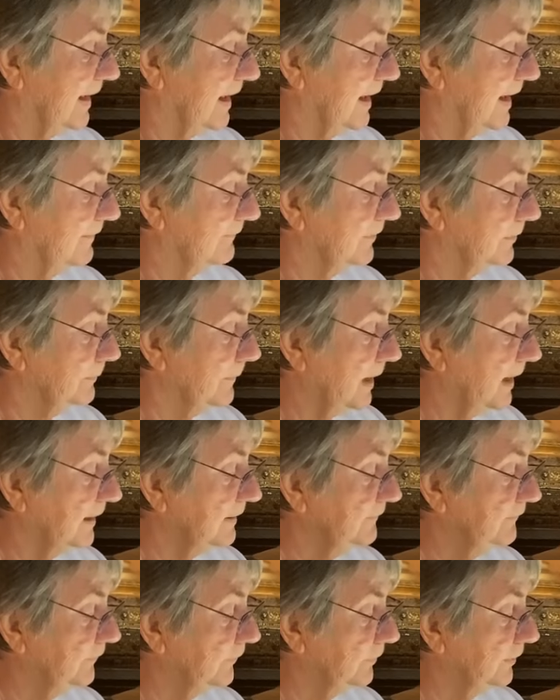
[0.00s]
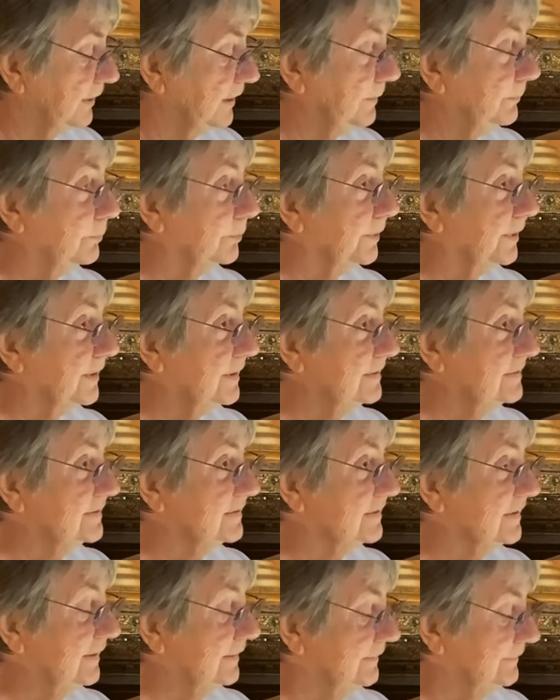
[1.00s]
Ever mindful, he breathes
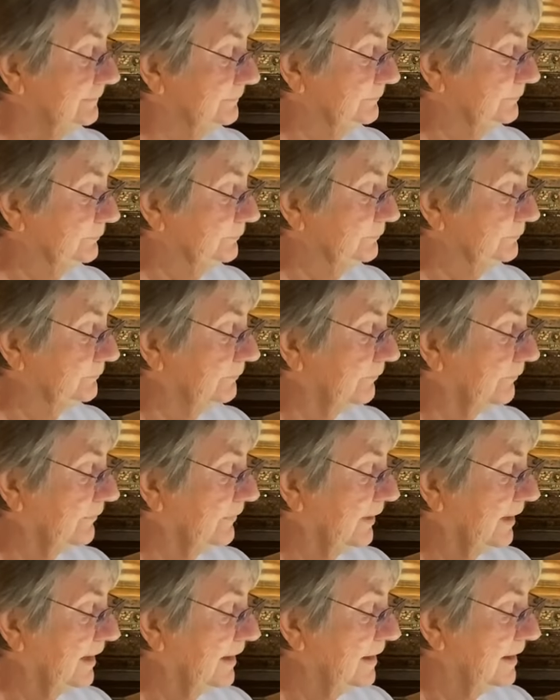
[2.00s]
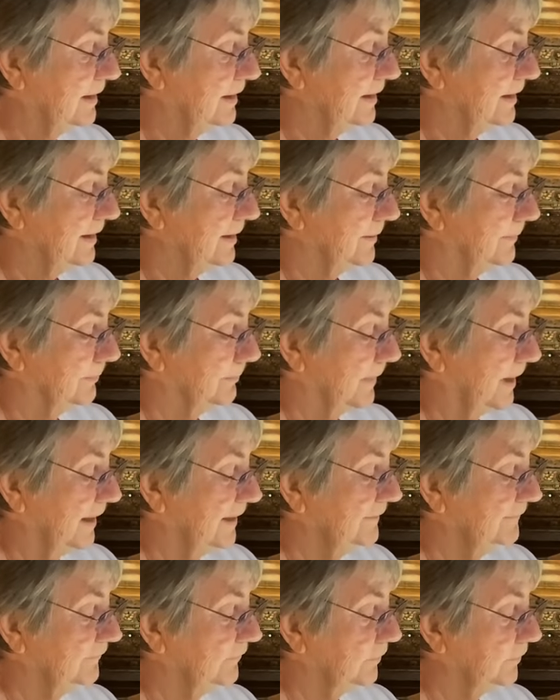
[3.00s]
in.
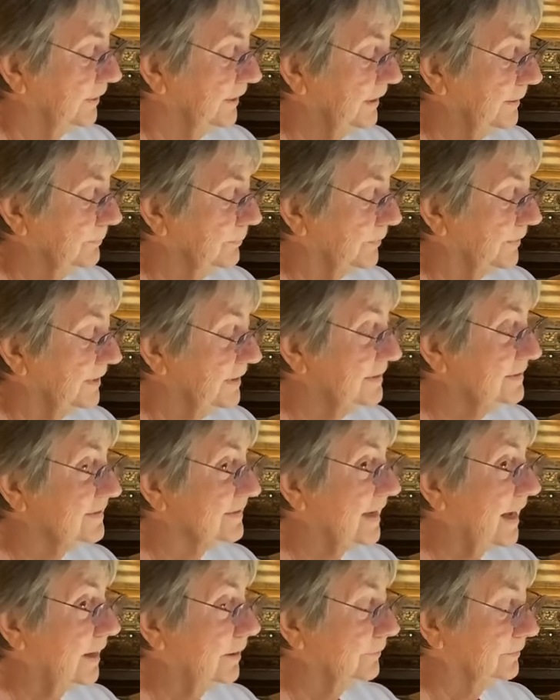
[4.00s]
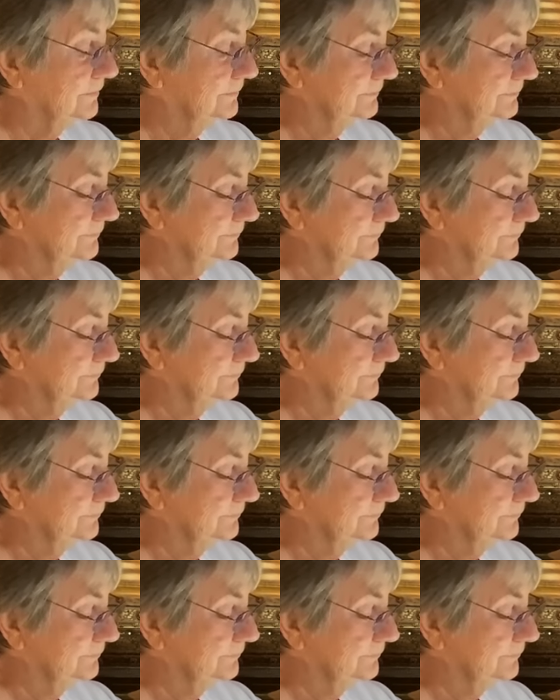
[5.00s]
Mindful, he breathes out.